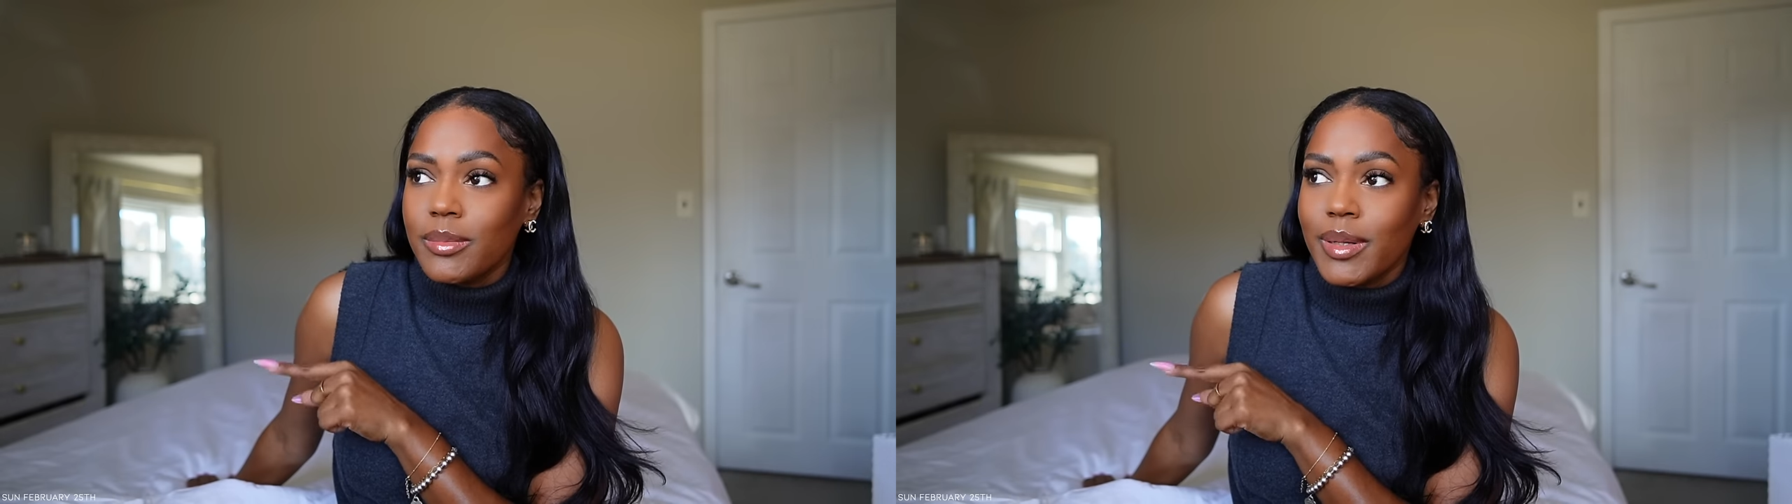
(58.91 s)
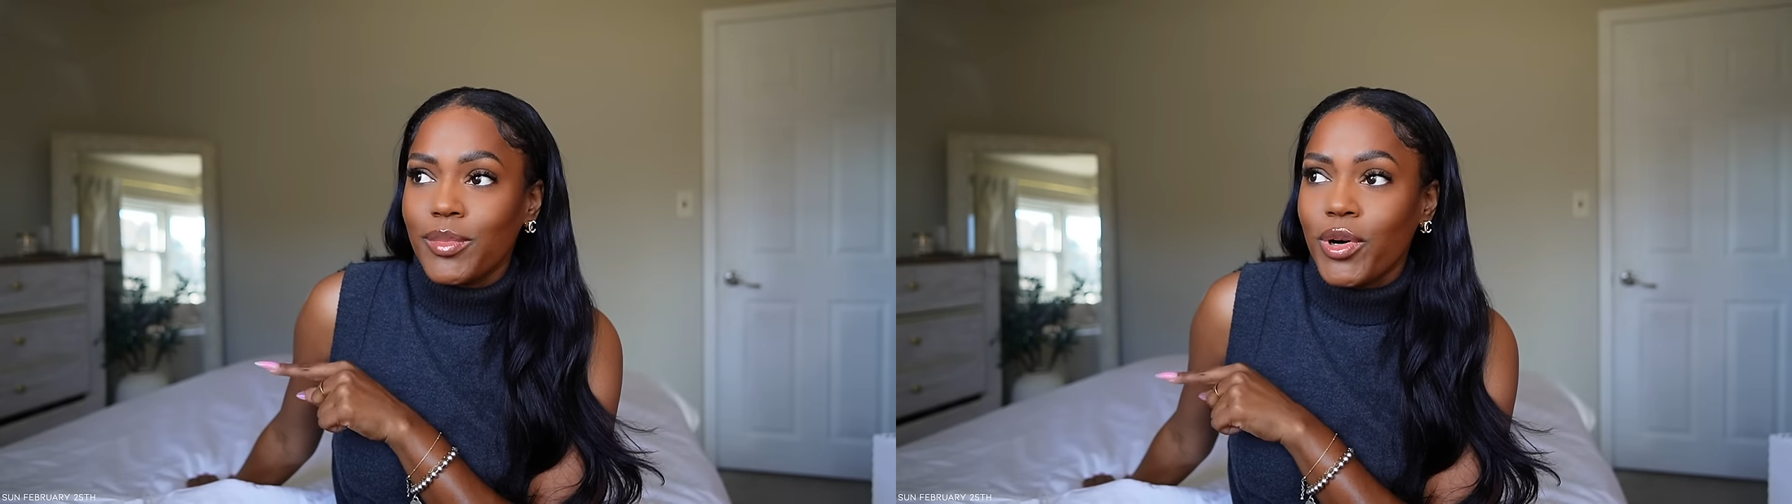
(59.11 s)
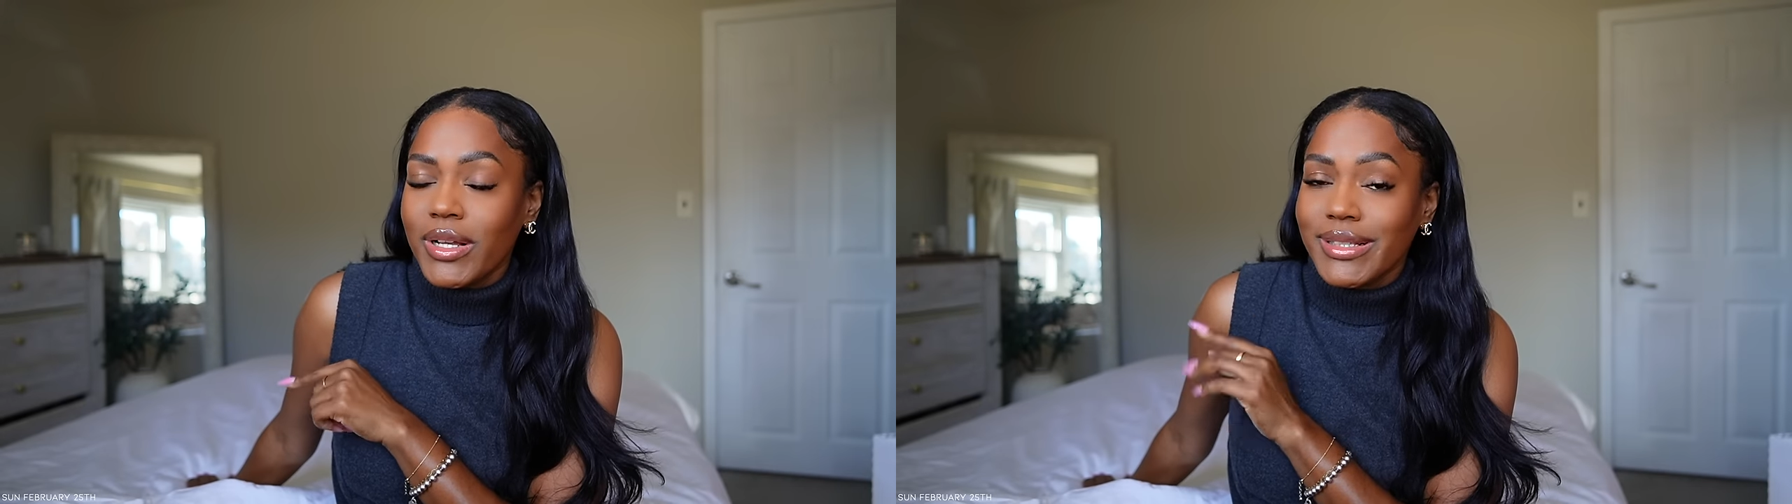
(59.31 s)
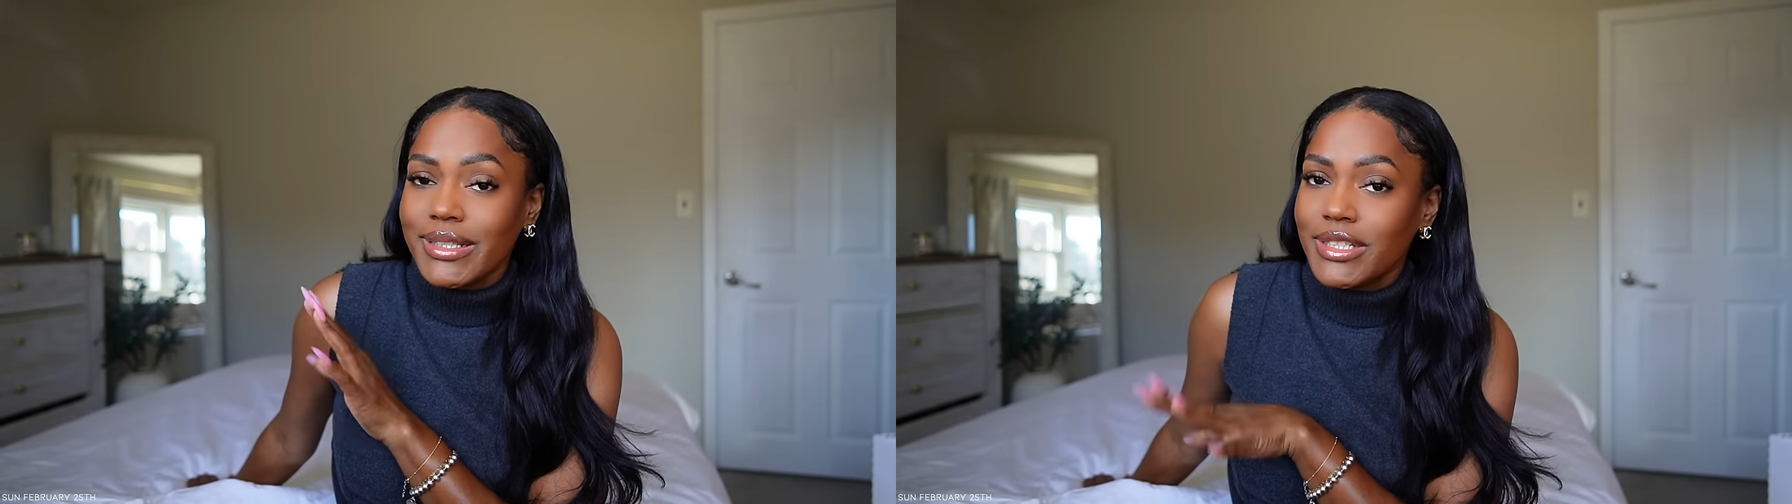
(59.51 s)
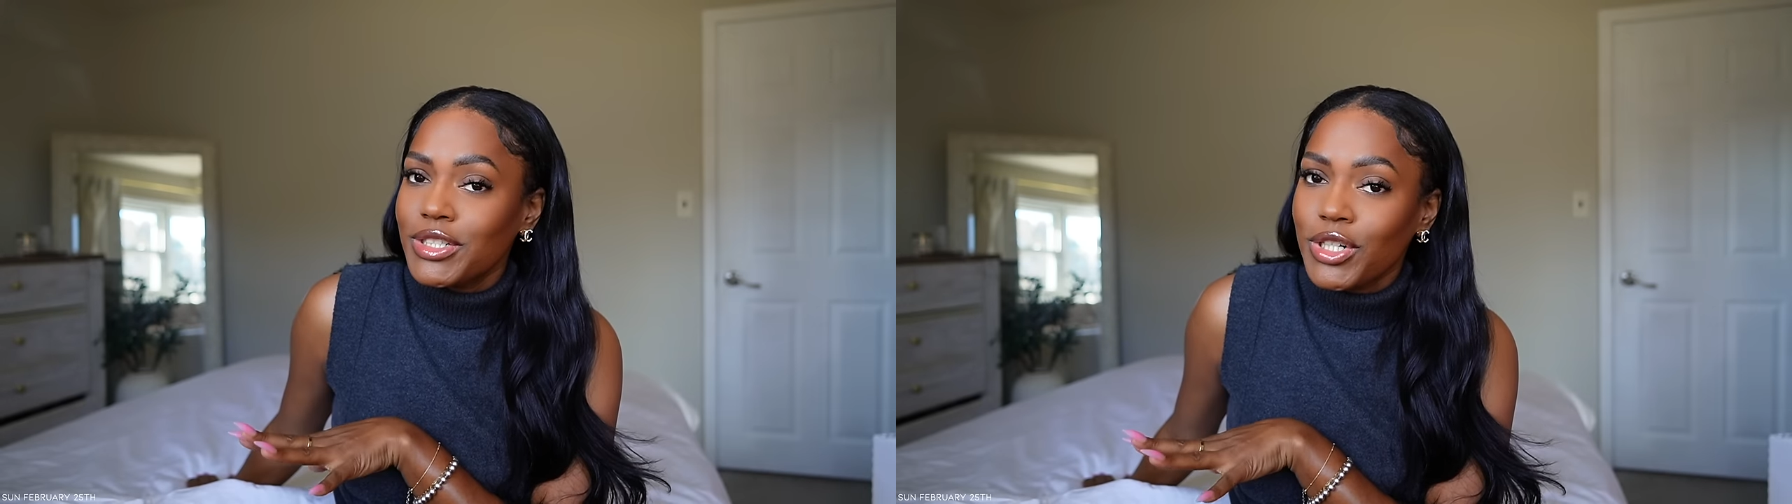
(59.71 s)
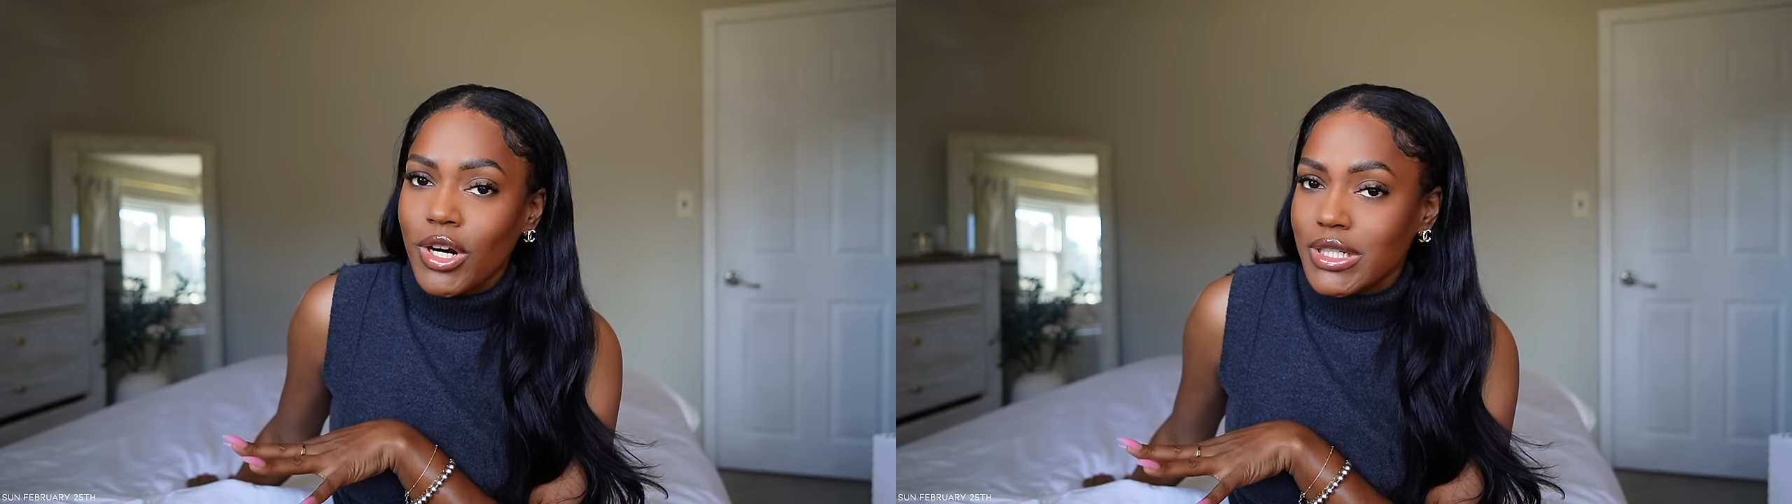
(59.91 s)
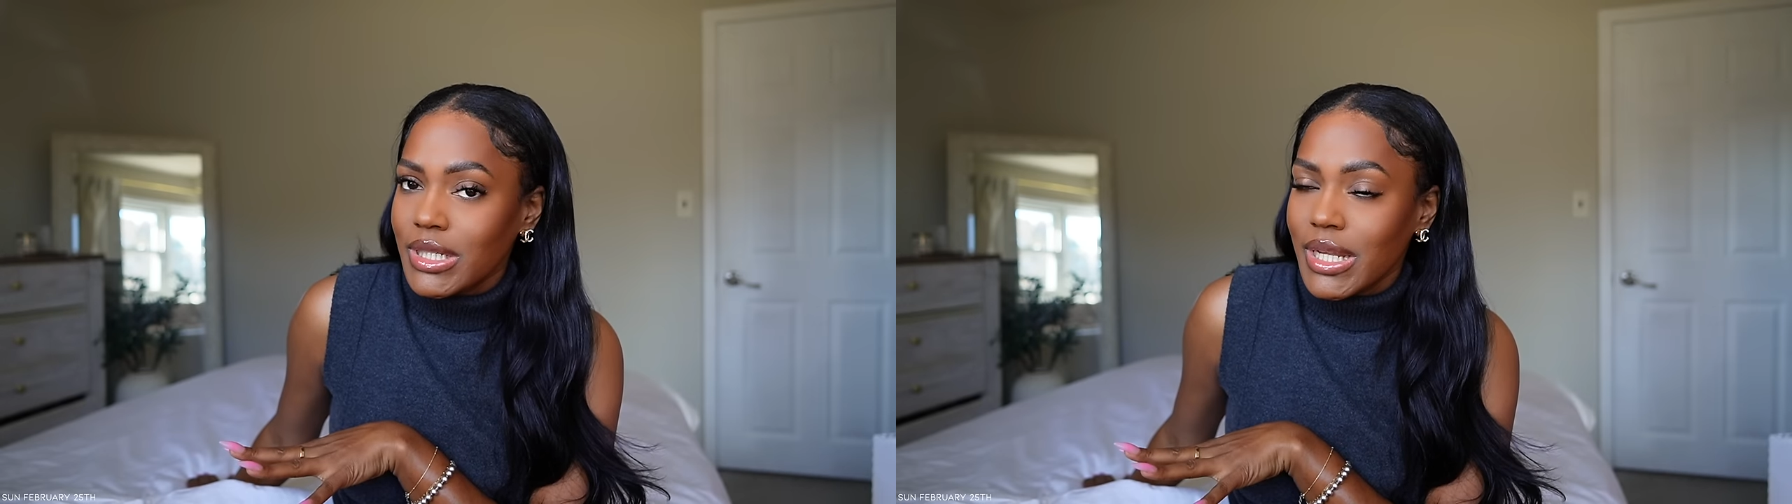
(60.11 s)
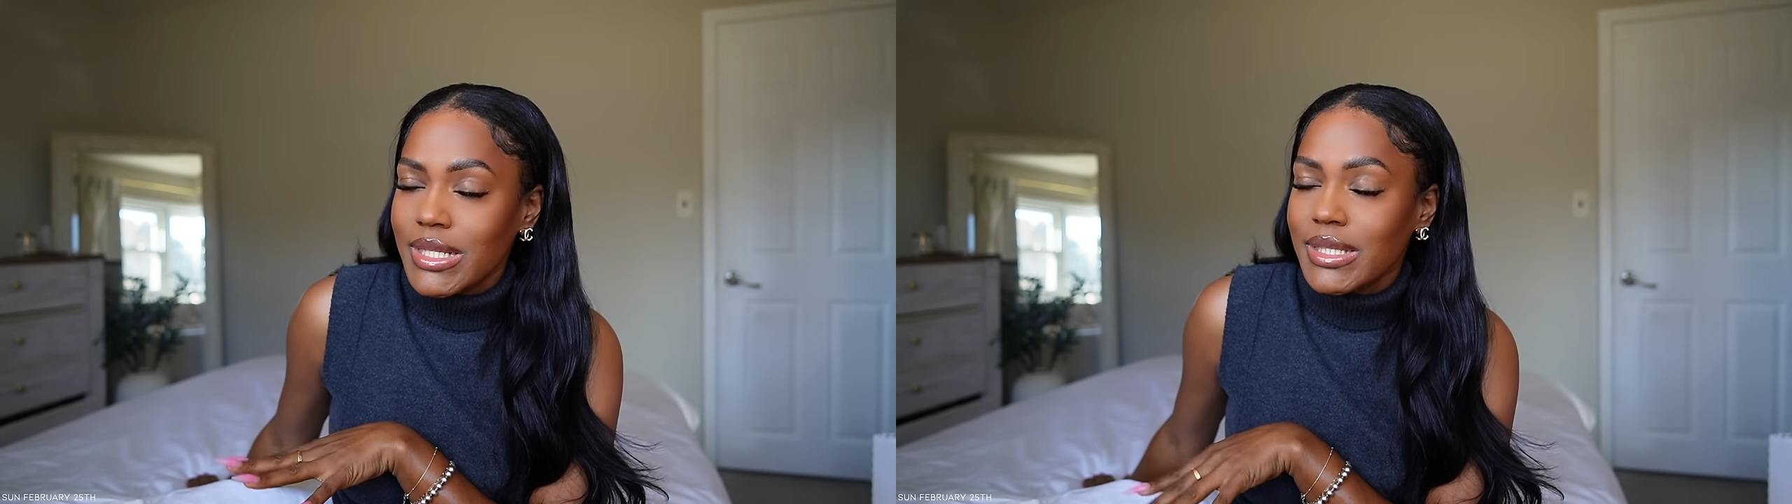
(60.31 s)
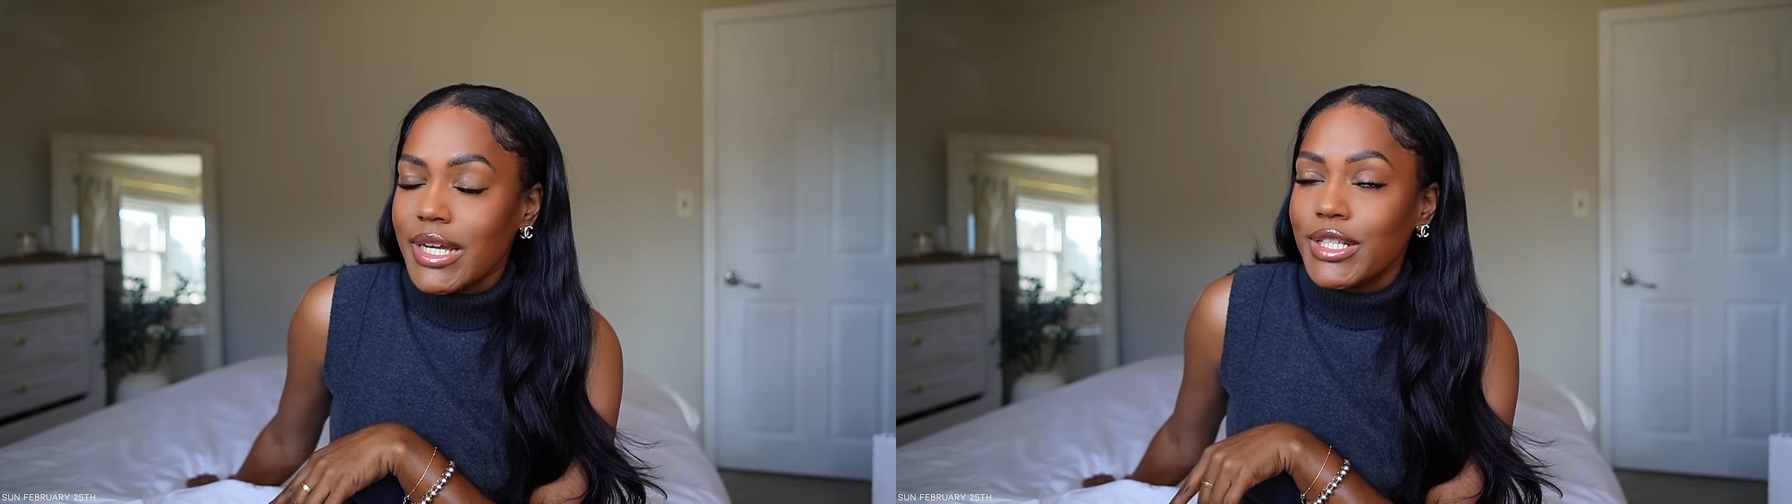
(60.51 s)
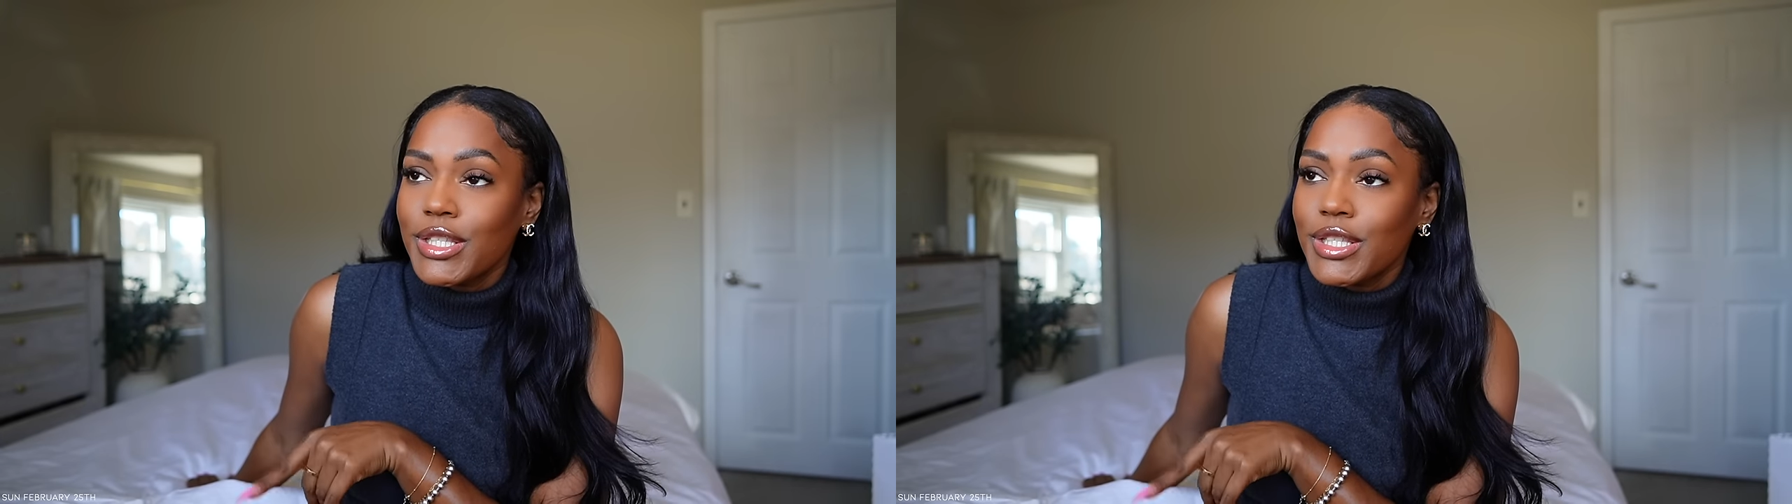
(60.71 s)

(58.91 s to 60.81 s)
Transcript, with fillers: bit more because I didn't charge it last night,